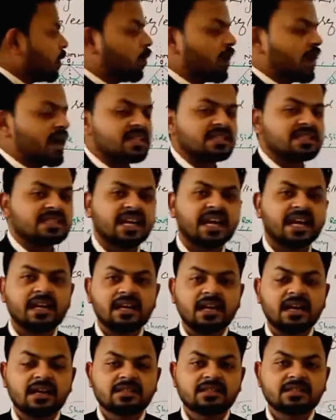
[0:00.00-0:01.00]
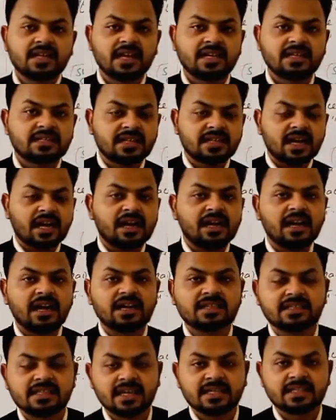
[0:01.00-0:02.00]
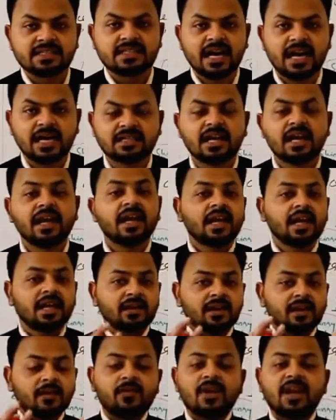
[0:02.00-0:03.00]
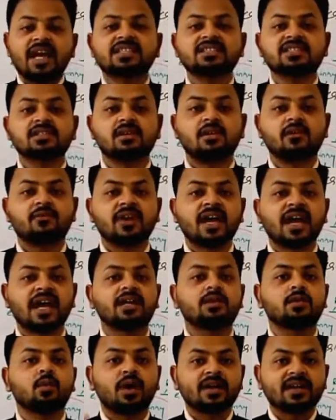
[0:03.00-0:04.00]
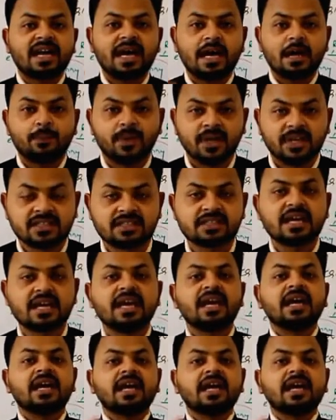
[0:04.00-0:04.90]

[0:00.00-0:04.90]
What does second law say? Second law says that in reflection of light, what happens?